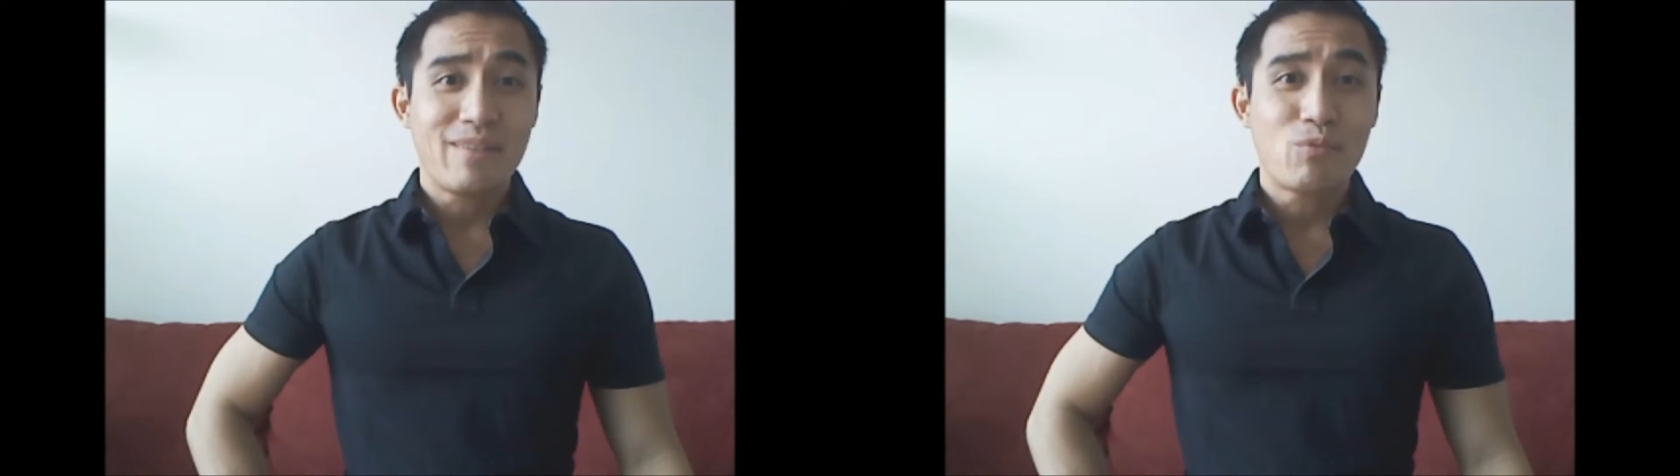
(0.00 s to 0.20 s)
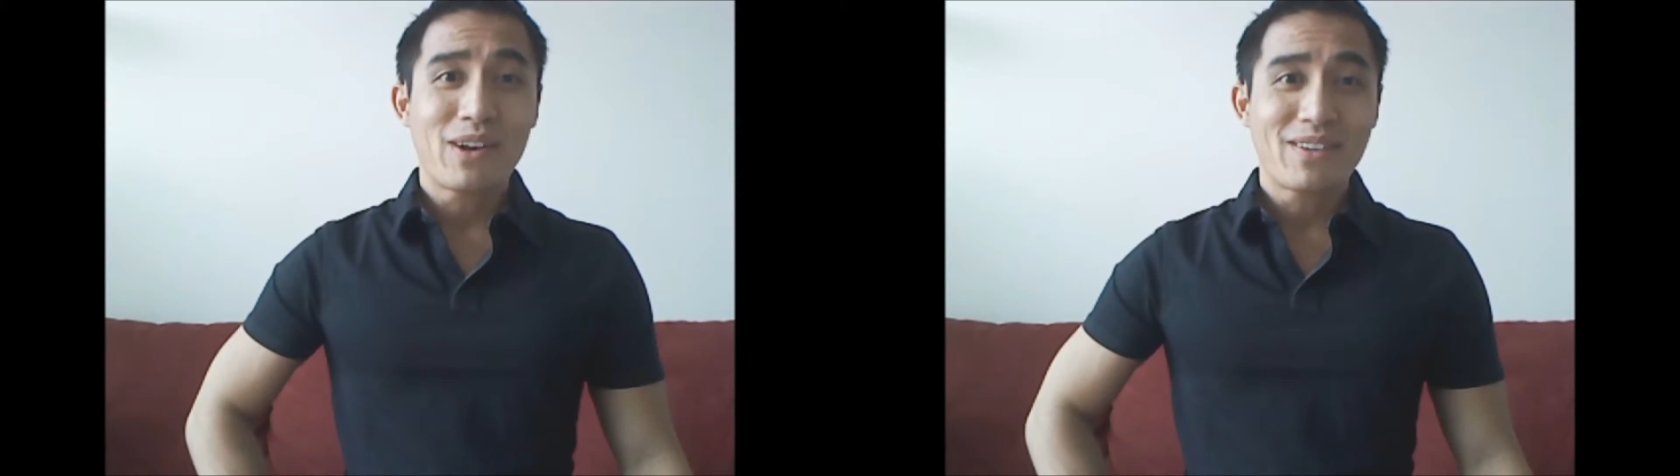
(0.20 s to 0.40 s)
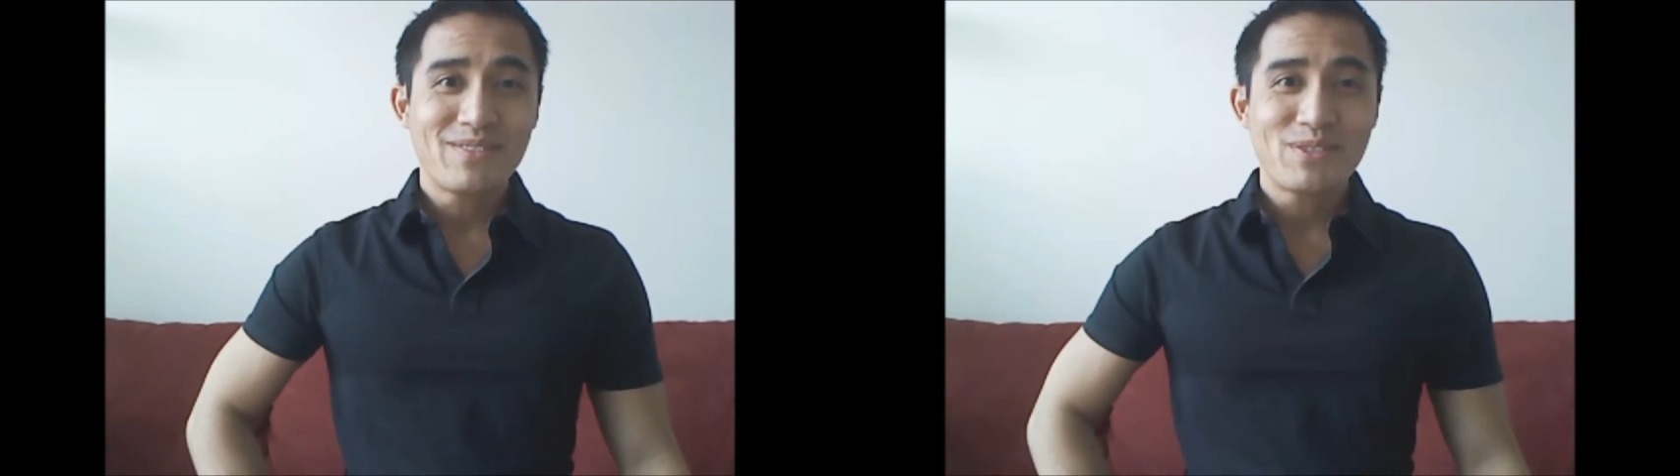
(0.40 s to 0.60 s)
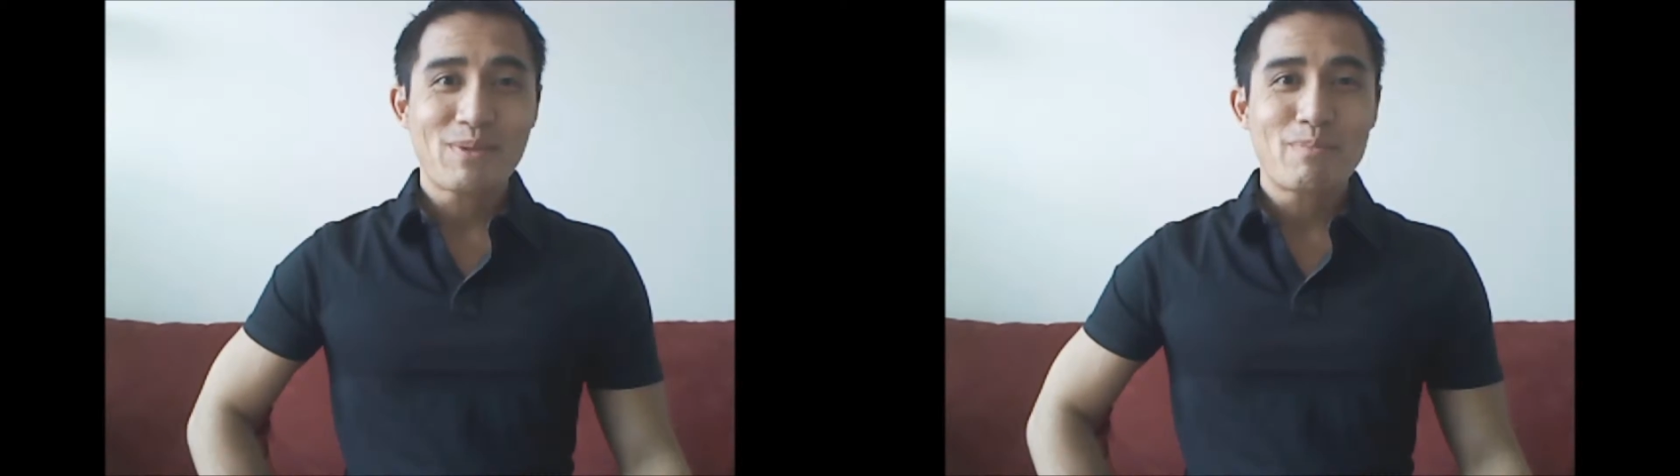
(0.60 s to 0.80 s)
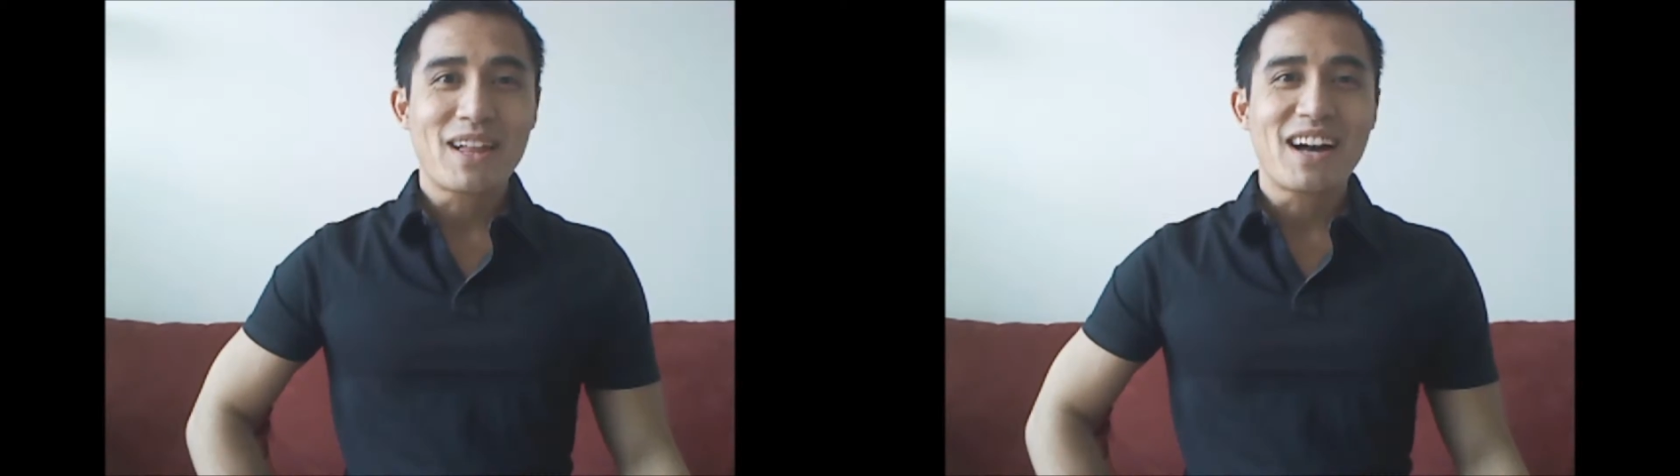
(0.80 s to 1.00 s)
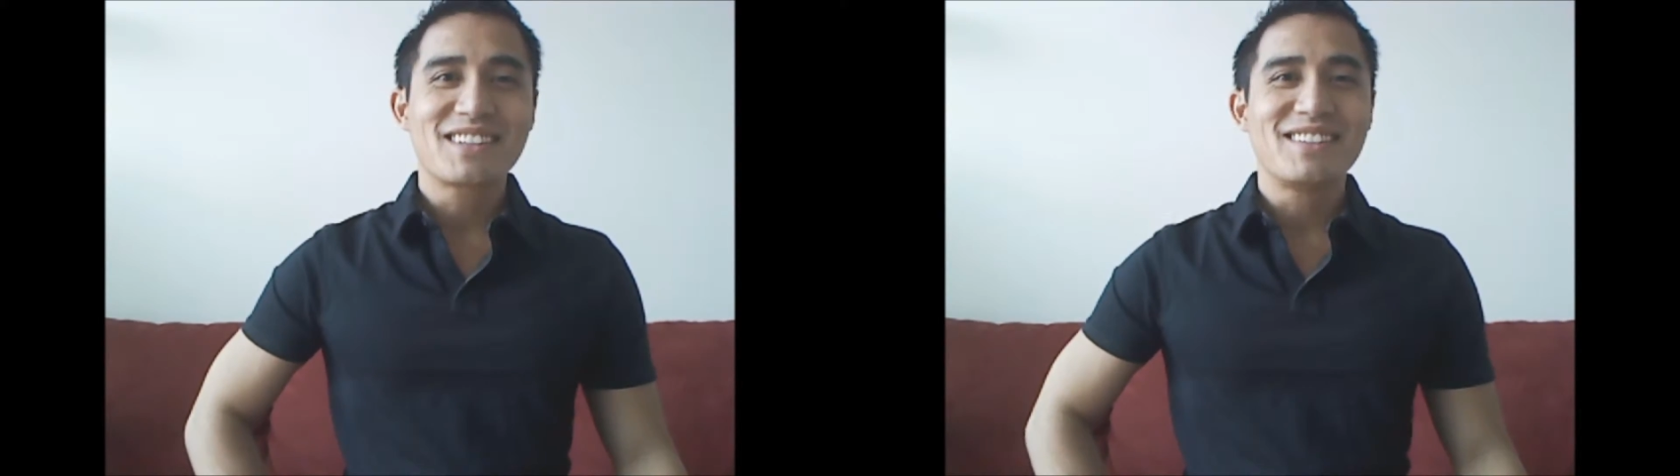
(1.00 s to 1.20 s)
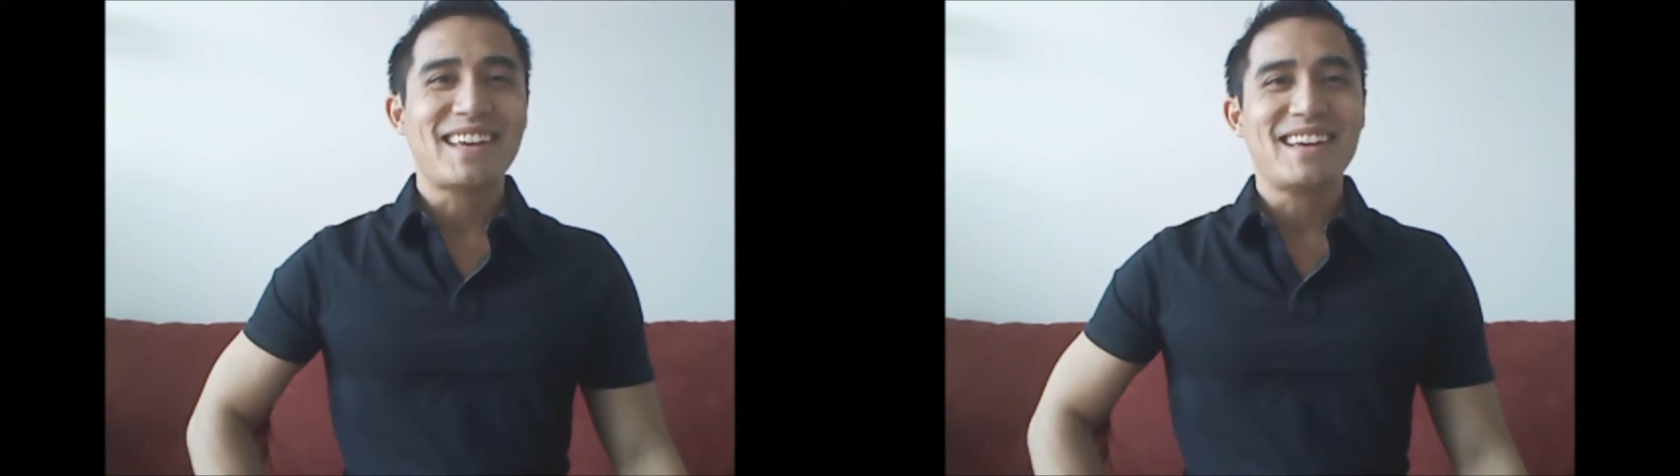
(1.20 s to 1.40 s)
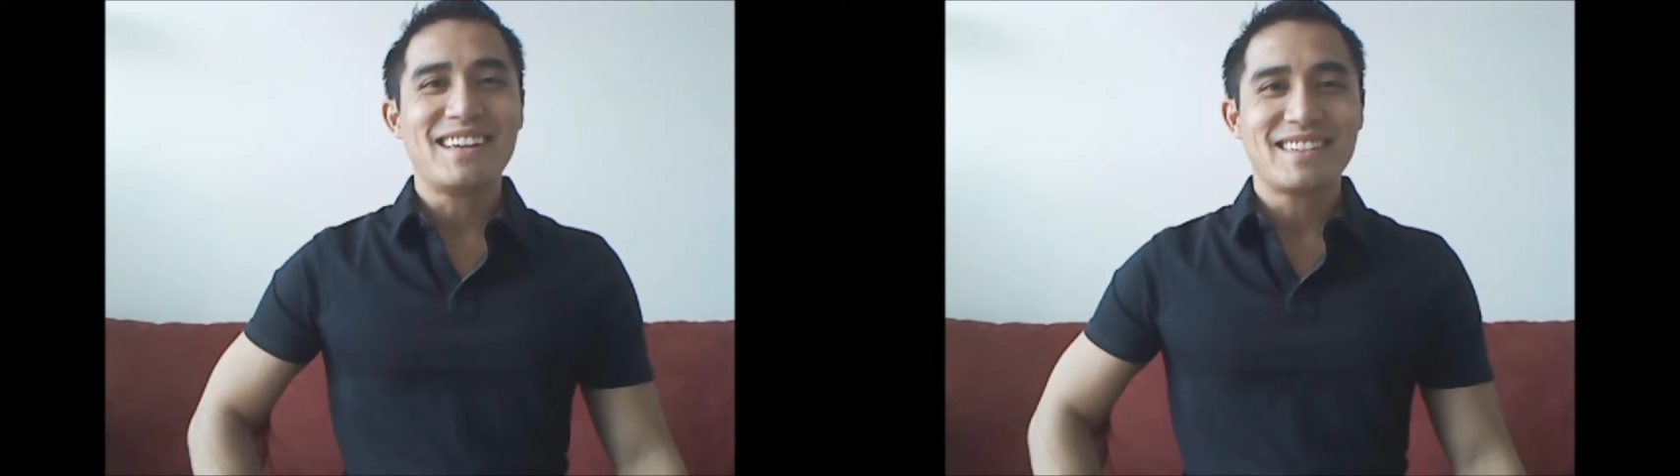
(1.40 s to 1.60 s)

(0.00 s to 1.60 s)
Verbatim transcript: Hi, welcome to my blog. Today